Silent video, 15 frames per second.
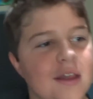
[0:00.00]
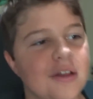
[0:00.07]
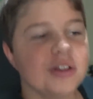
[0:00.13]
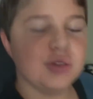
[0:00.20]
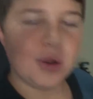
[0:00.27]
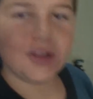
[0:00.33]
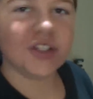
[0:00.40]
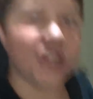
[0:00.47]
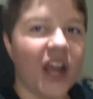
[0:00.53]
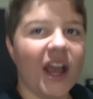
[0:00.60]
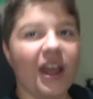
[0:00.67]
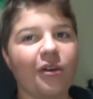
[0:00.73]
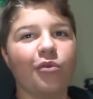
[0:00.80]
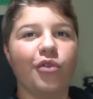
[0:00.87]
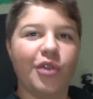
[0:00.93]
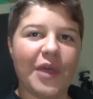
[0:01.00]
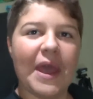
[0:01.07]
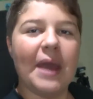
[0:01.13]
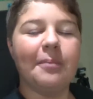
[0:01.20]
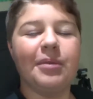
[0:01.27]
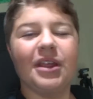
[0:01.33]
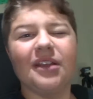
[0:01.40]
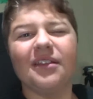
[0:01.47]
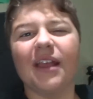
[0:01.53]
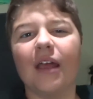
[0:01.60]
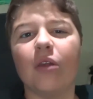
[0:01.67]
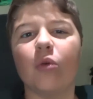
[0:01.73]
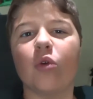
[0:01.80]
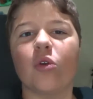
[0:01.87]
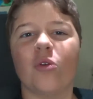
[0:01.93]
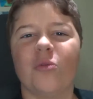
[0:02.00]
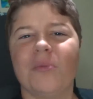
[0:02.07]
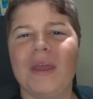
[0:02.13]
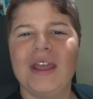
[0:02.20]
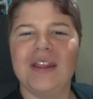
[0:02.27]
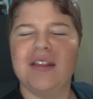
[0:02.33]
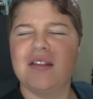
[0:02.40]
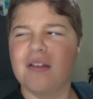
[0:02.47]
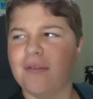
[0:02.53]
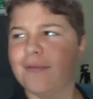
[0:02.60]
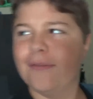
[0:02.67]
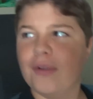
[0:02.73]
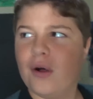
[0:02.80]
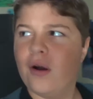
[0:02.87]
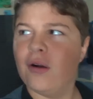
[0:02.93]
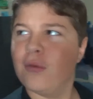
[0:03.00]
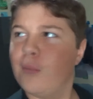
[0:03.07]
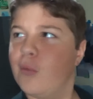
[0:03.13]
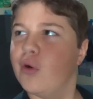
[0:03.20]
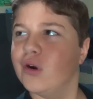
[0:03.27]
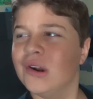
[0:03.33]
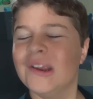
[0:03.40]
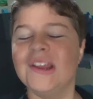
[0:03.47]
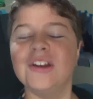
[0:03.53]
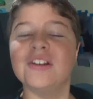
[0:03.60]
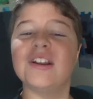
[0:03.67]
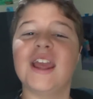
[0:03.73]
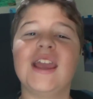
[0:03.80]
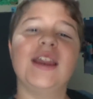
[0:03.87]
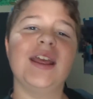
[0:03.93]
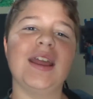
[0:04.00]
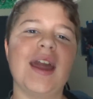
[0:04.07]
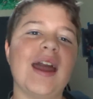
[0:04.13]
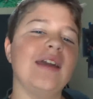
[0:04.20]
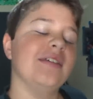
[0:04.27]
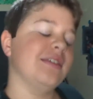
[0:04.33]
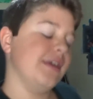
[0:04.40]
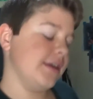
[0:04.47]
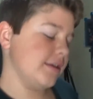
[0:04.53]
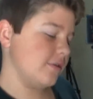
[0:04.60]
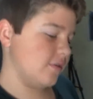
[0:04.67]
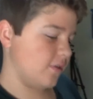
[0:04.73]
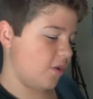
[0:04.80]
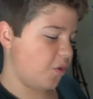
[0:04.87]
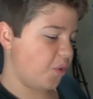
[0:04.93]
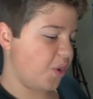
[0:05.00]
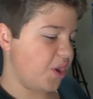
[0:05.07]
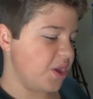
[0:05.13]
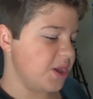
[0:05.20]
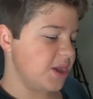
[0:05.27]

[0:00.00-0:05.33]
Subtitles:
So I'll try with that because that makes a vlog more entertaining, I think. So,